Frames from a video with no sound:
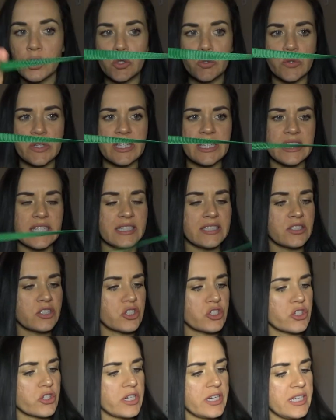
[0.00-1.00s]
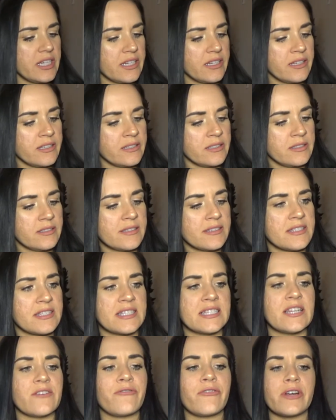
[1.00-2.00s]
green string. It's
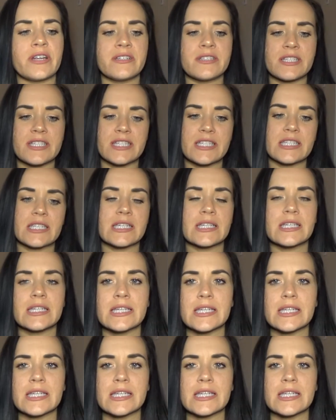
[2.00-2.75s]
different.